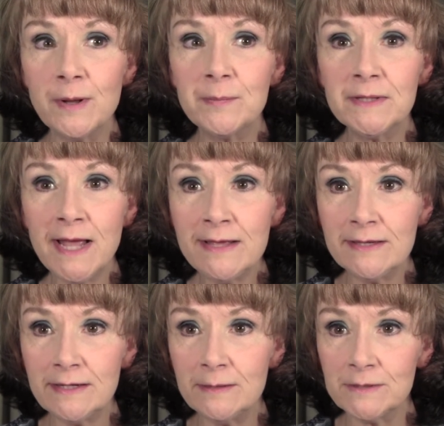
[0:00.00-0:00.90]
a play
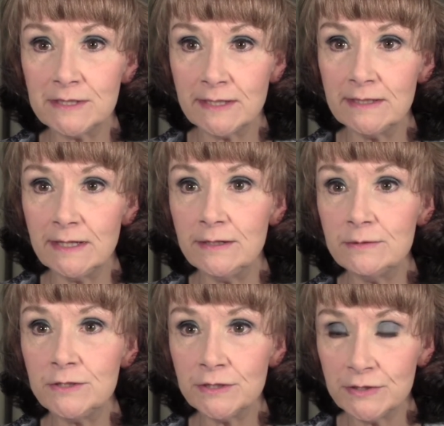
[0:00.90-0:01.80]
that he was in
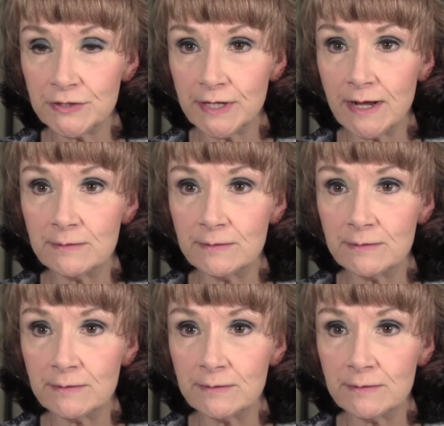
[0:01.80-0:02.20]
New Jersey.